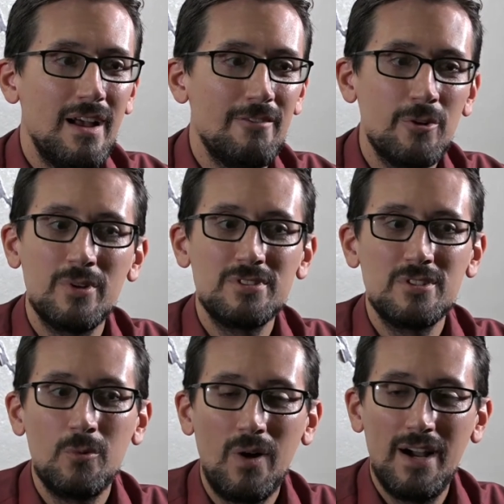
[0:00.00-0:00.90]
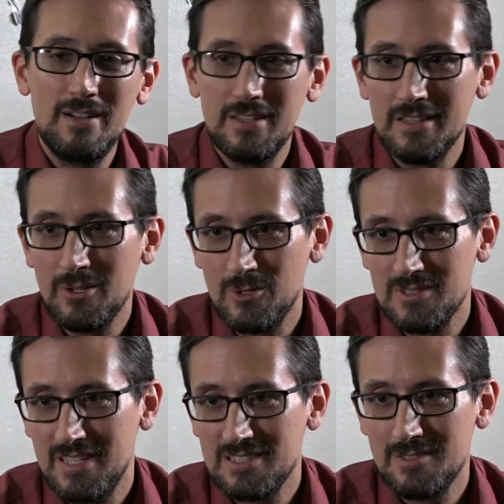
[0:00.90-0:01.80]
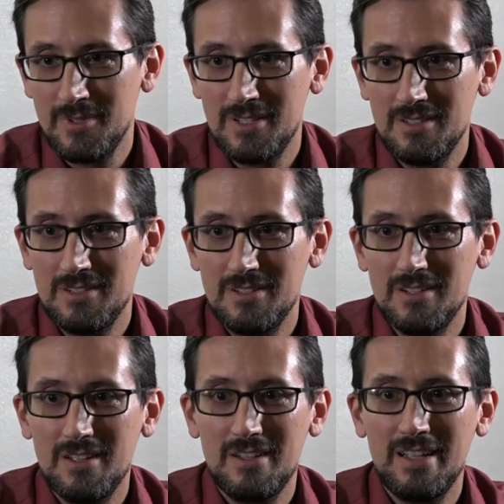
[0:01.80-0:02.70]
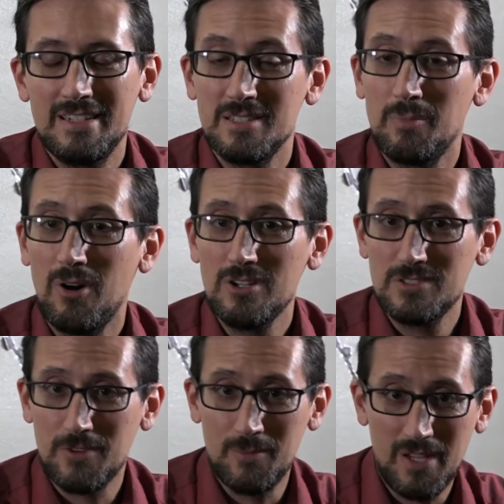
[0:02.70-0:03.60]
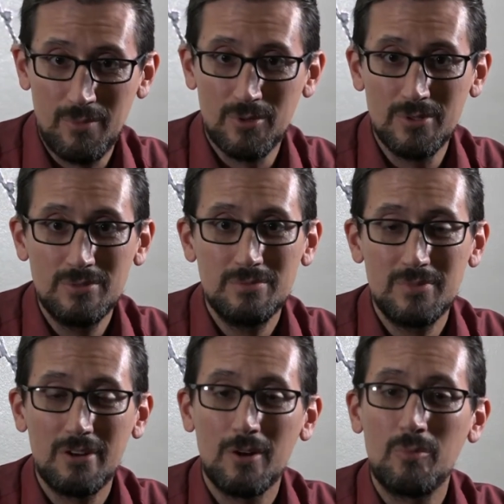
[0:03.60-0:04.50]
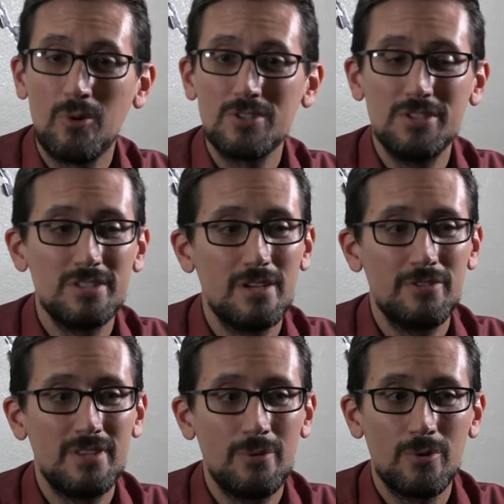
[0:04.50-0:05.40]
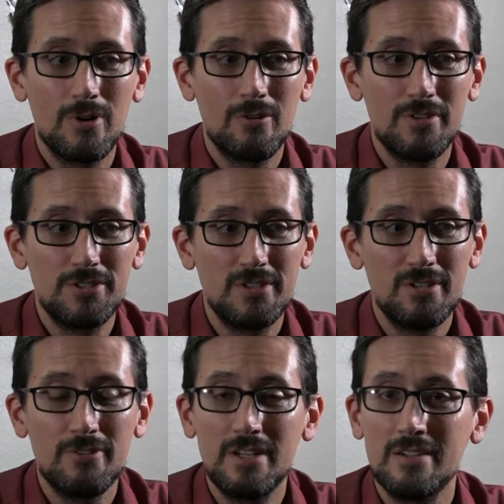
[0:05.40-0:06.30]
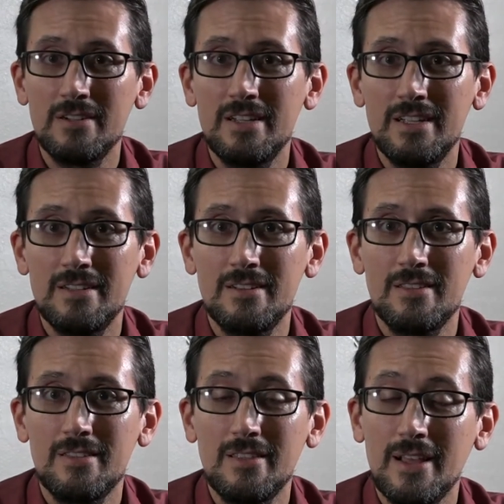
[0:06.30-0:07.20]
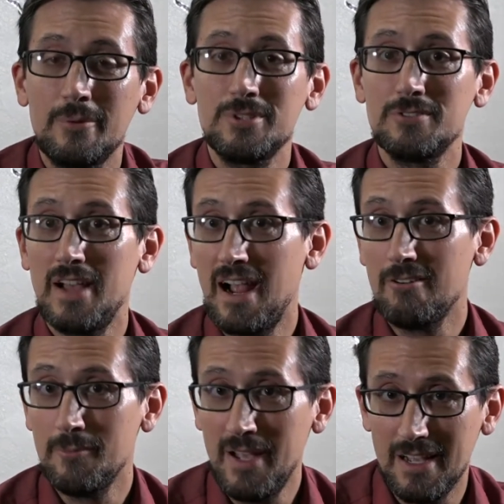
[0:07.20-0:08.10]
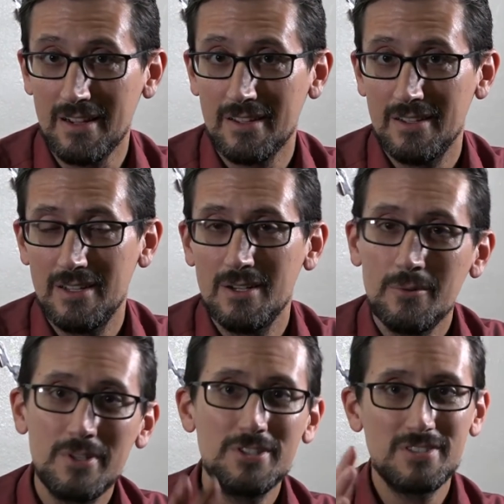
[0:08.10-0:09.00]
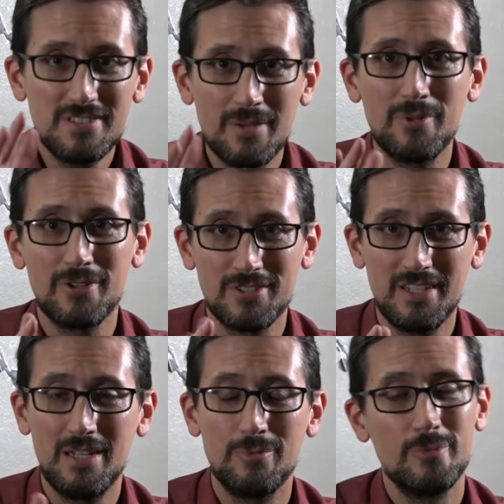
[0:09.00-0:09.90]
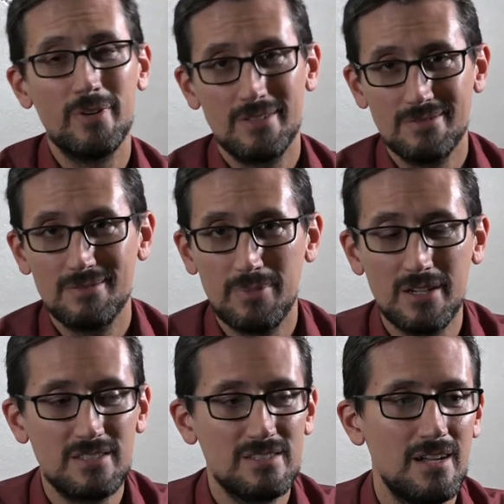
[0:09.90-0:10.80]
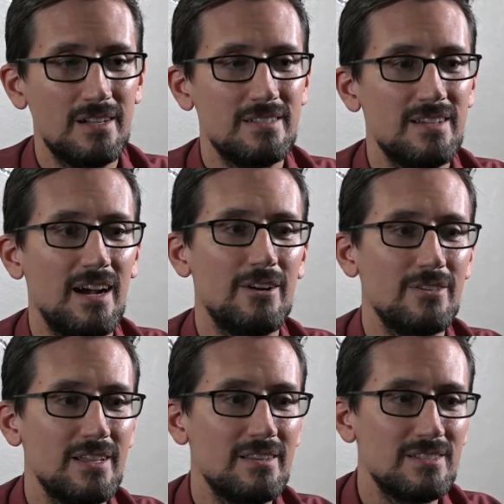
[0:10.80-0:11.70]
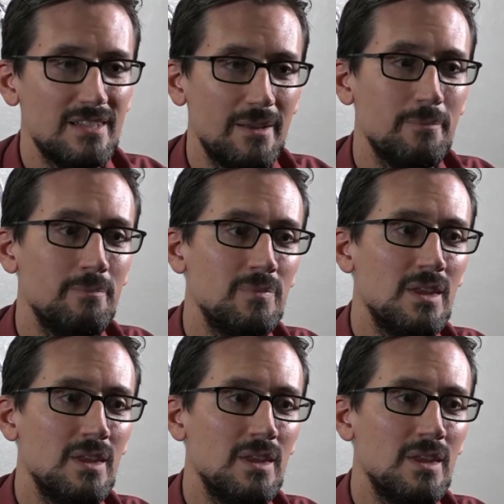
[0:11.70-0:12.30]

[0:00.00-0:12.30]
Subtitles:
Every once in a while in the Old Testament, it departs from Hebrew. There are portions of it that were originally written in the language of Aramaic, which is similar to Hebrew, but it's not entirely the same.